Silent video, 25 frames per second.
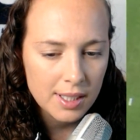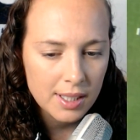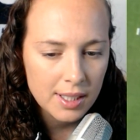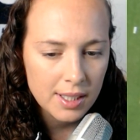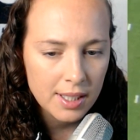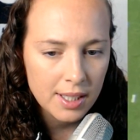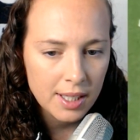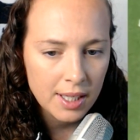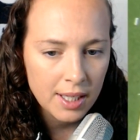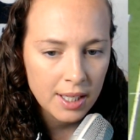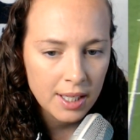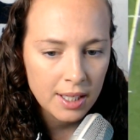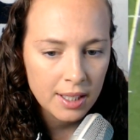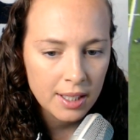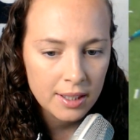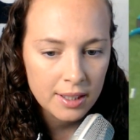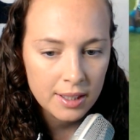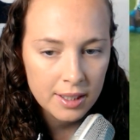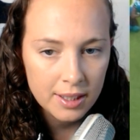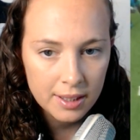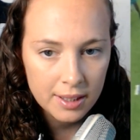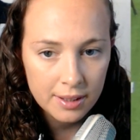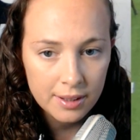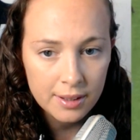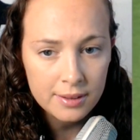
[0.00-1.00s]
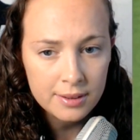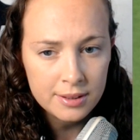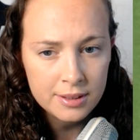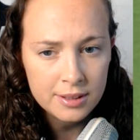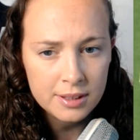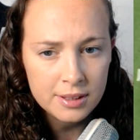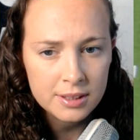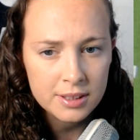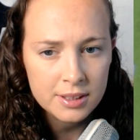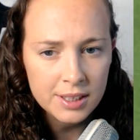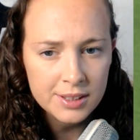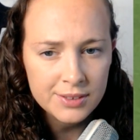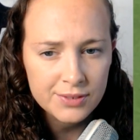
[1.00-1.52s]
And it's
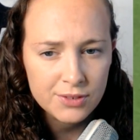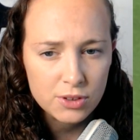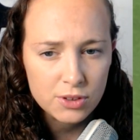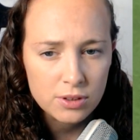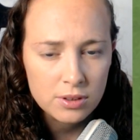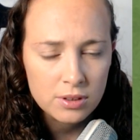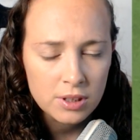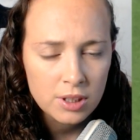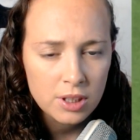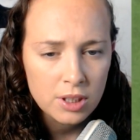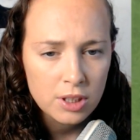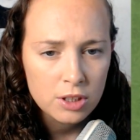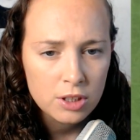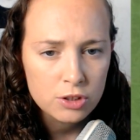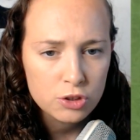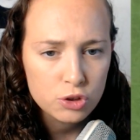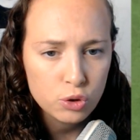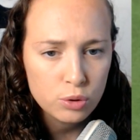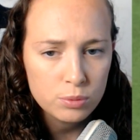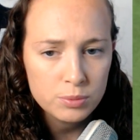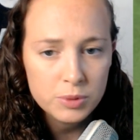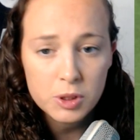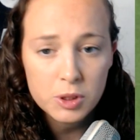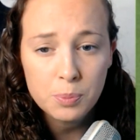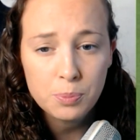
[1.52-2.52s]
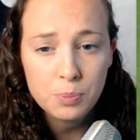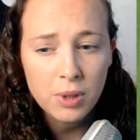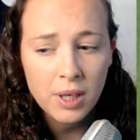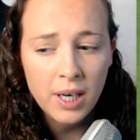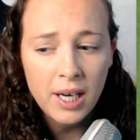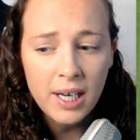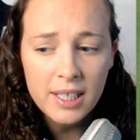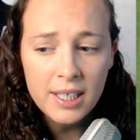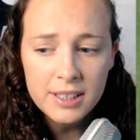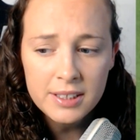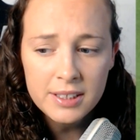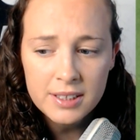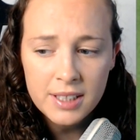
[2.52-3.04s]
successful. So I'm
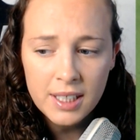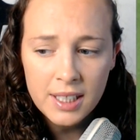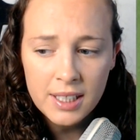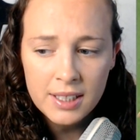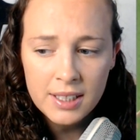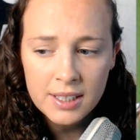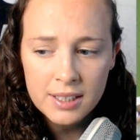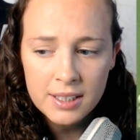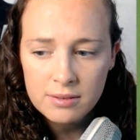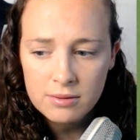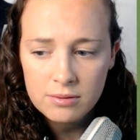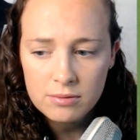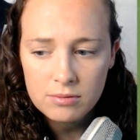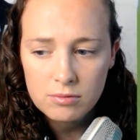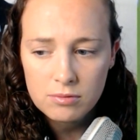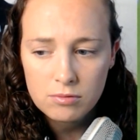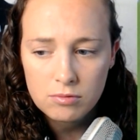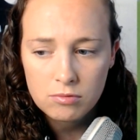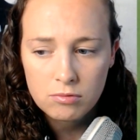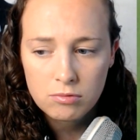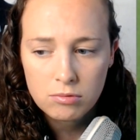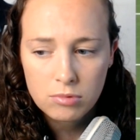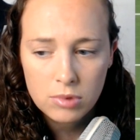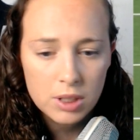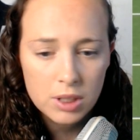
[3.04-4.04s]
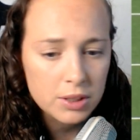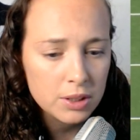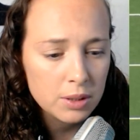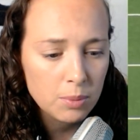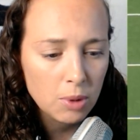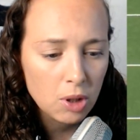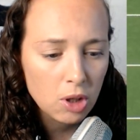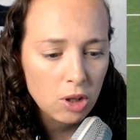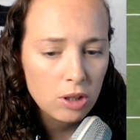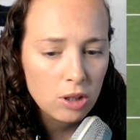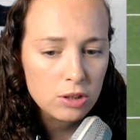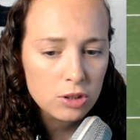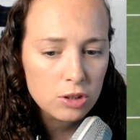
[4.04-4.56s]
surprised they didn't run the
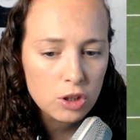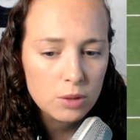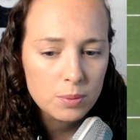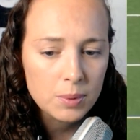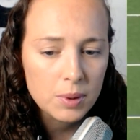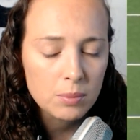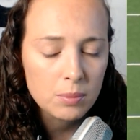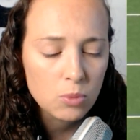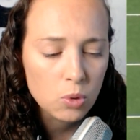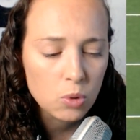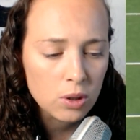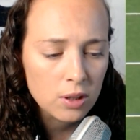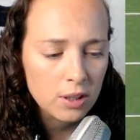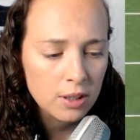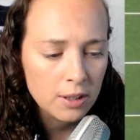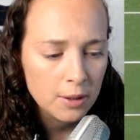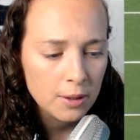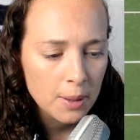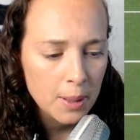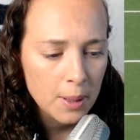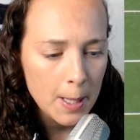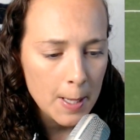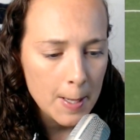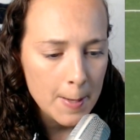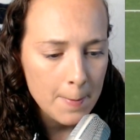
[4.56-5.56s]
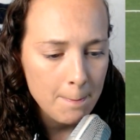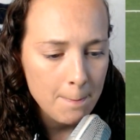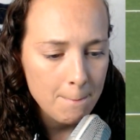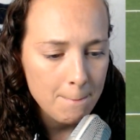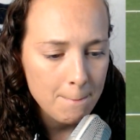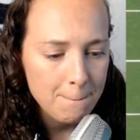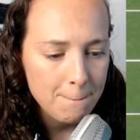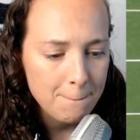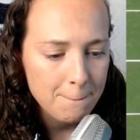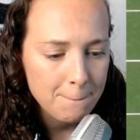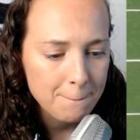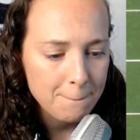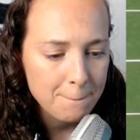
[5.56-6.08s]
ball a little bit more.
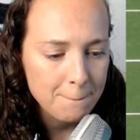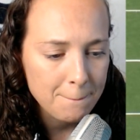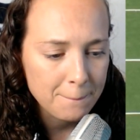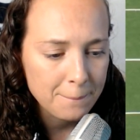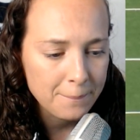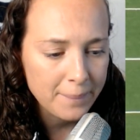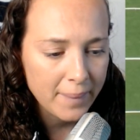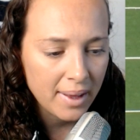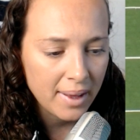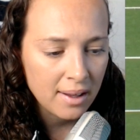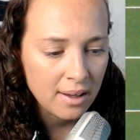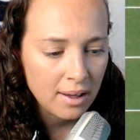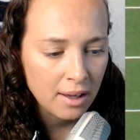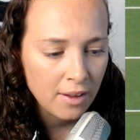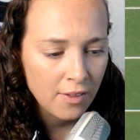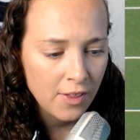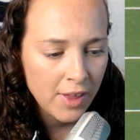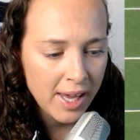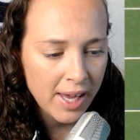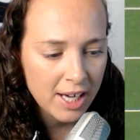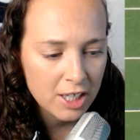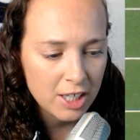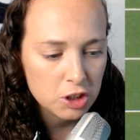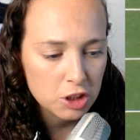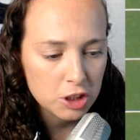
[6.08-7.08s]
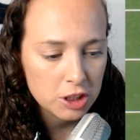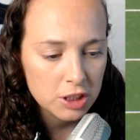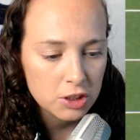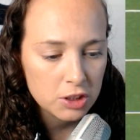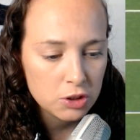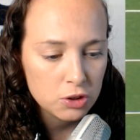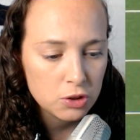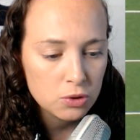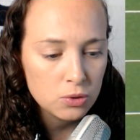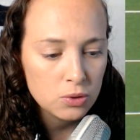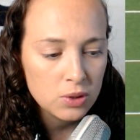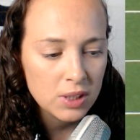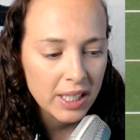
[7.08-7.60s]
They actually
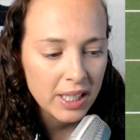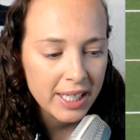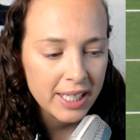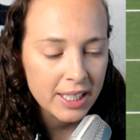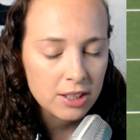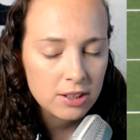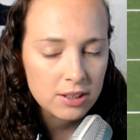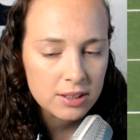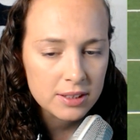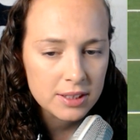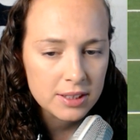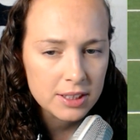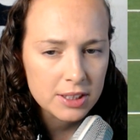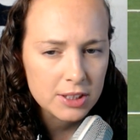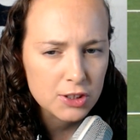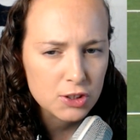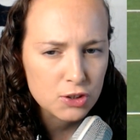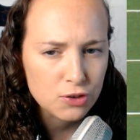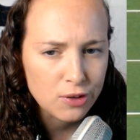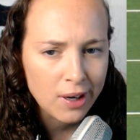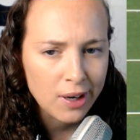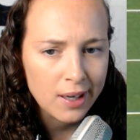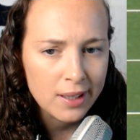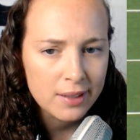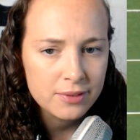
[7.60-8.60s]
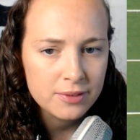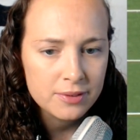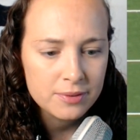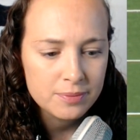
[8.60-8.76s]
do later in this drive.